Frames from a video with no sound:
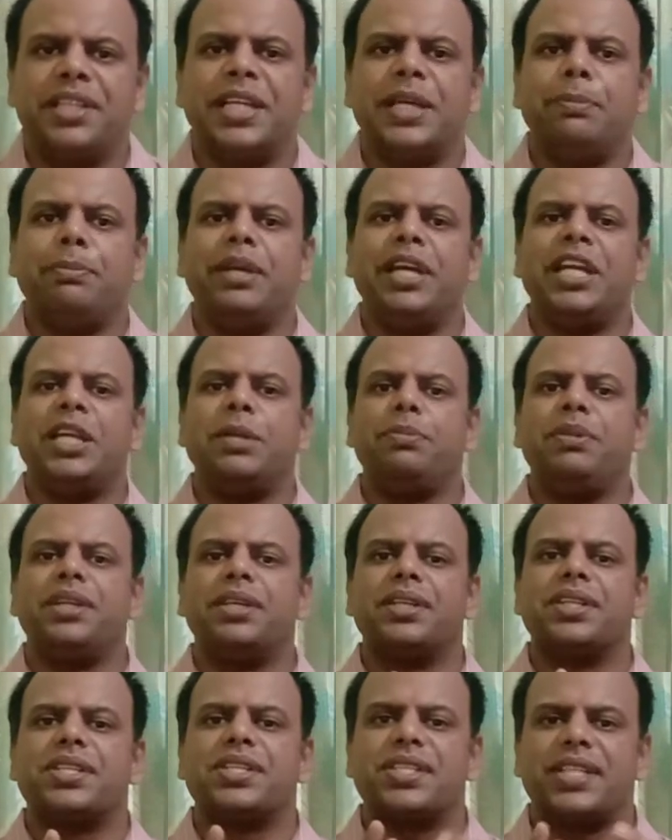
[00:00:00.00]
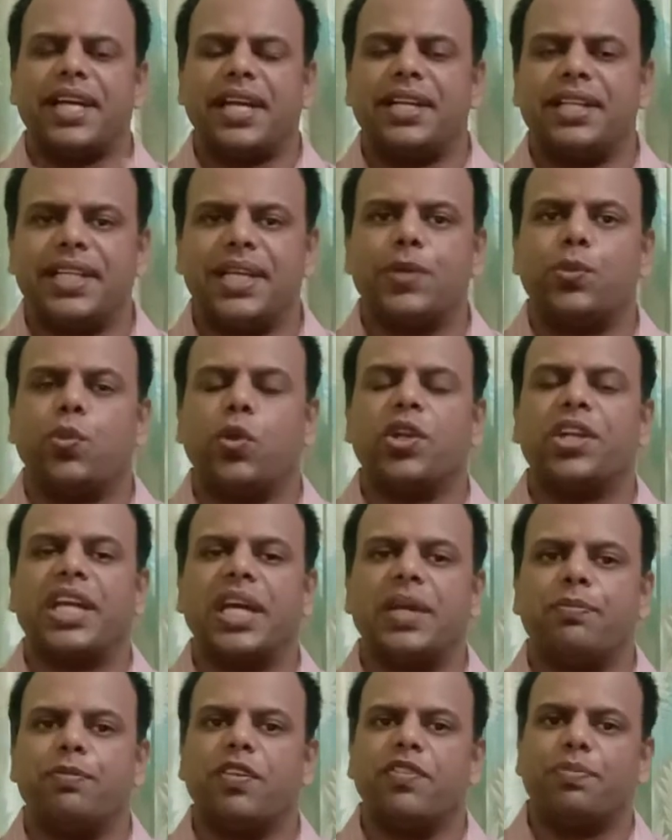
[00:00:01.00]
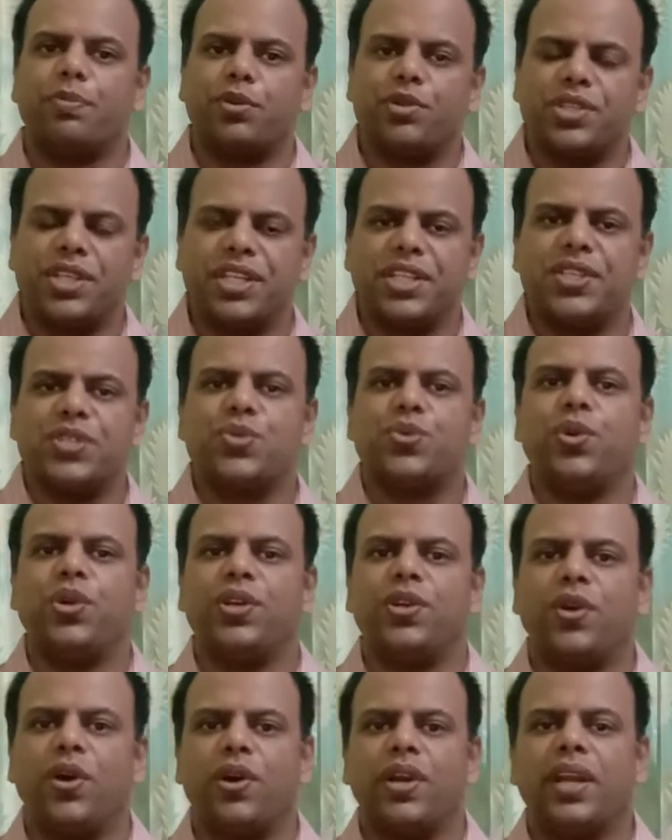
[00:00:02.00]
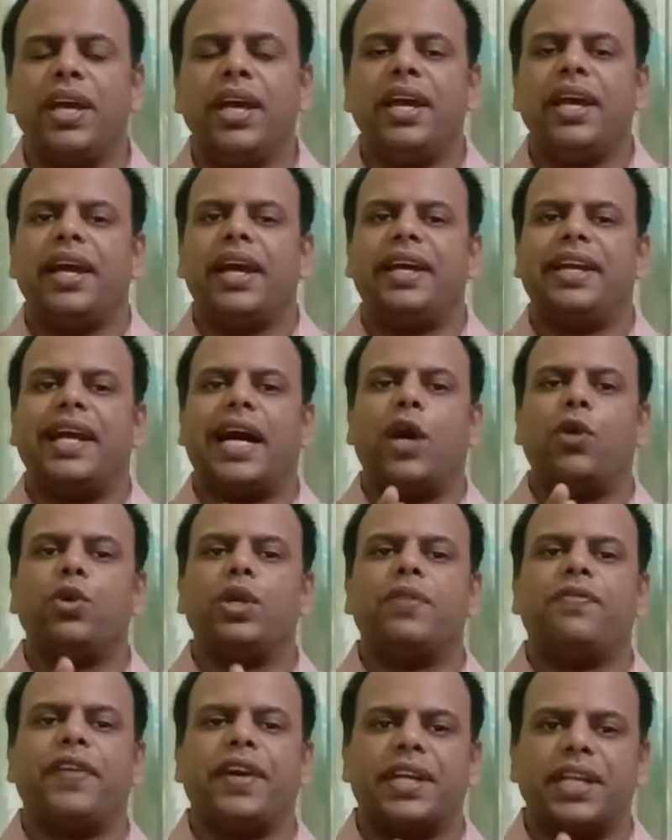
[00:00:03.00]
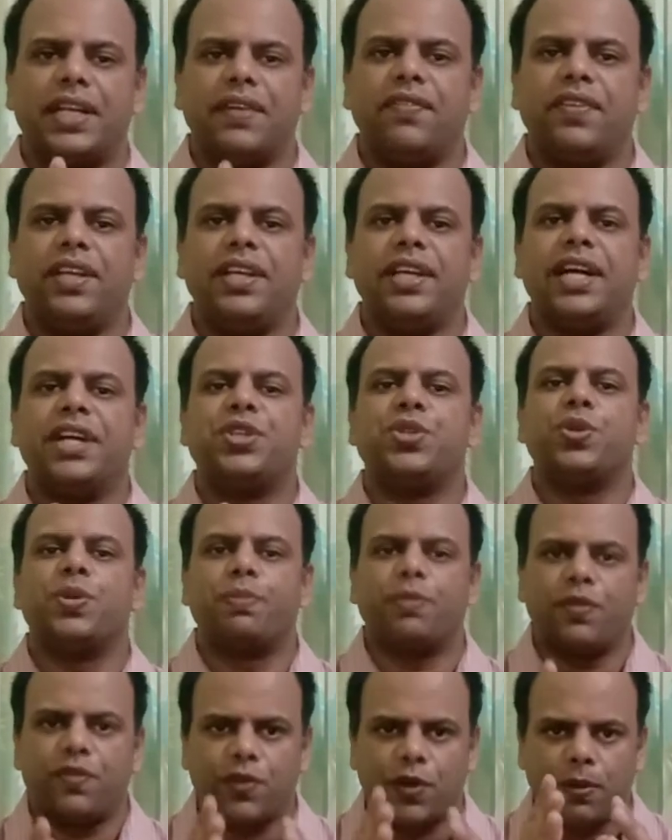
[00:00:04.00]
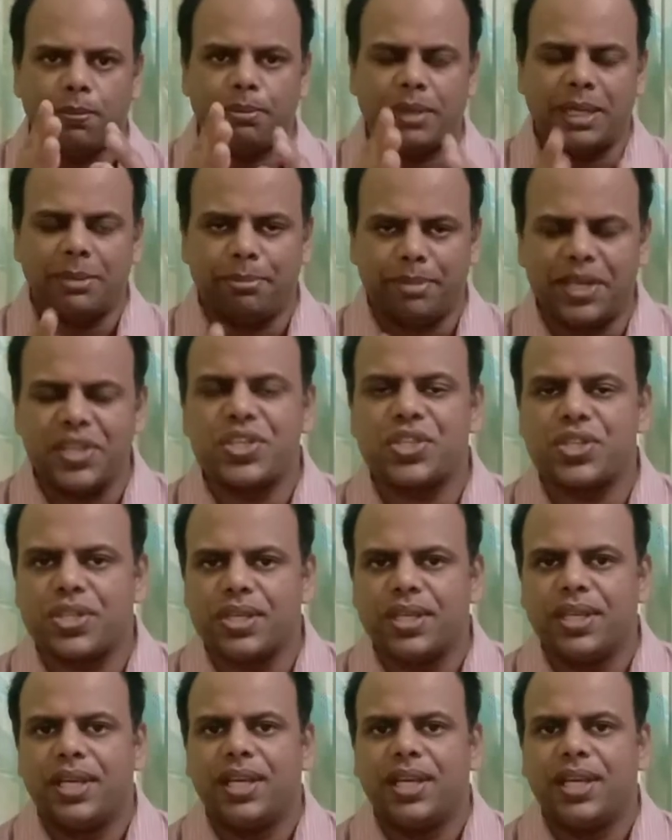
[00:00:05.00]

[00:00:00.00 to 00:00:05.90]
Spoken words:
They made me understand that what type of project is going on and how effectively I should perform my best.